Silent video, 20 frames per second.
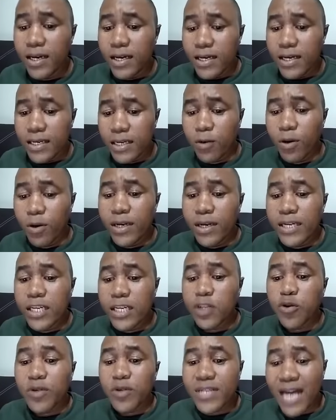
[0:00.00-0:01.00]
he will
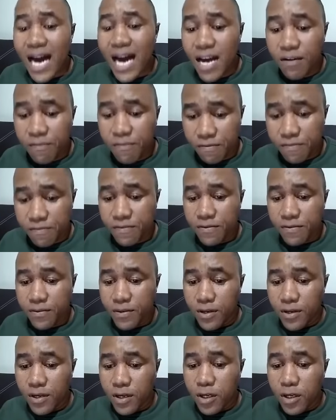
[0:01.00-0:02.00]
need to drive,
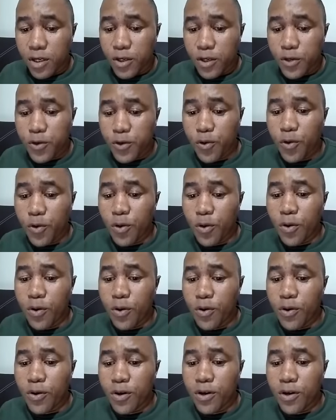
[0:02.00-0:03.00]

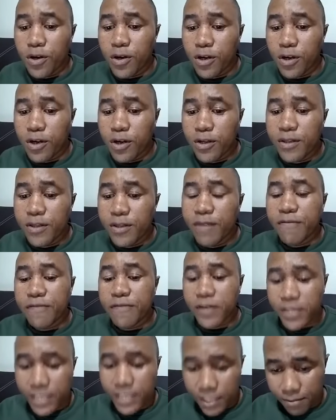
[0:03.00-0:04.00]
to the
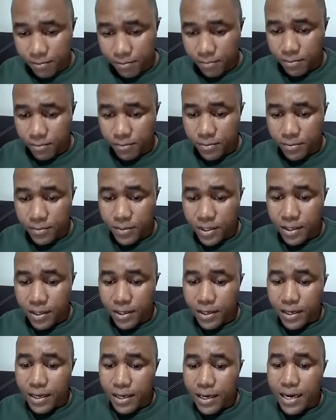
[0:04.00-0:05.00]
victim,
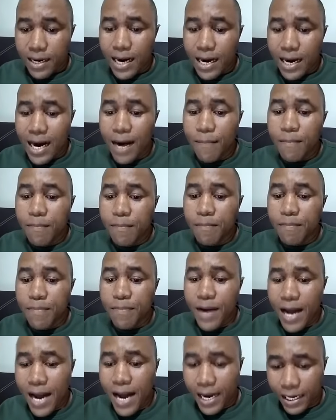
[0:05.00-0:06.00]
come
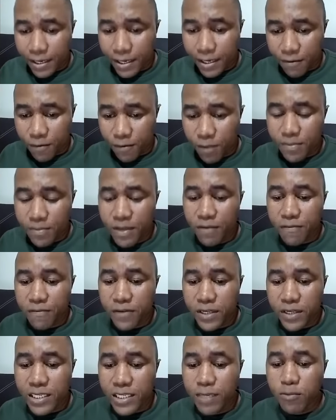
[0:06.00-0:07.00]
back from the
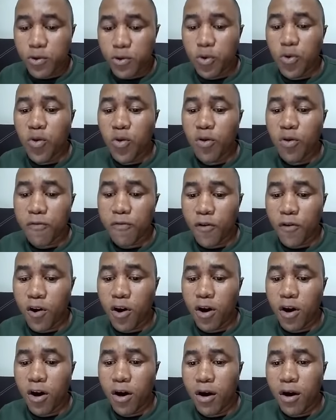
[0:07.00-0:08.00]
victim to look
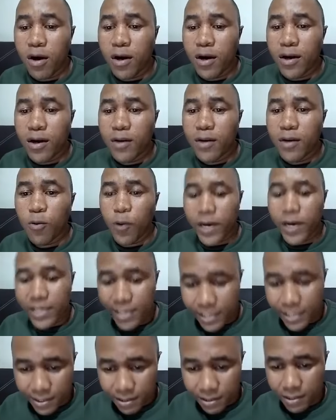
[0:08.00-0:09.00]
for
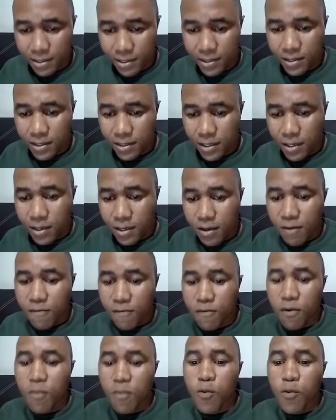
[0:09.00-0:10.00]
witnesses.
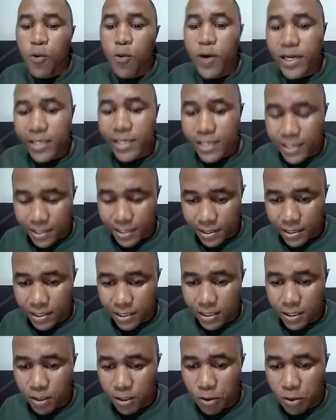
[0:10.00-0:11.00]
From
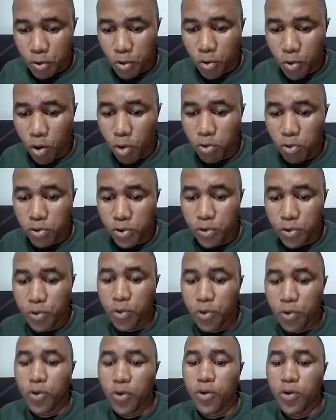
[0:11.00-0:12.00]
witnesses, you go
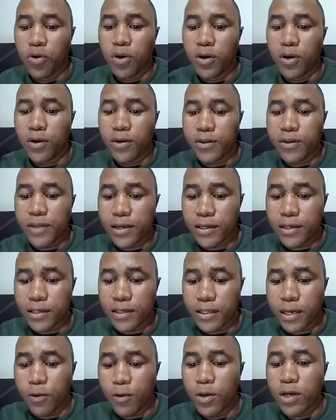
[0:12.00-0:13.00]
to, they,
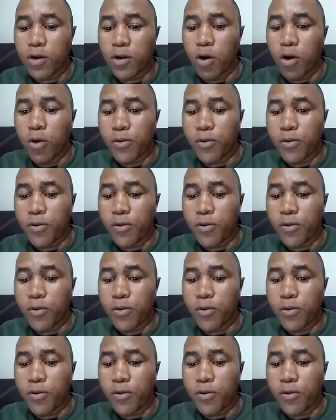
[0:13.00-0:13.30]
they will go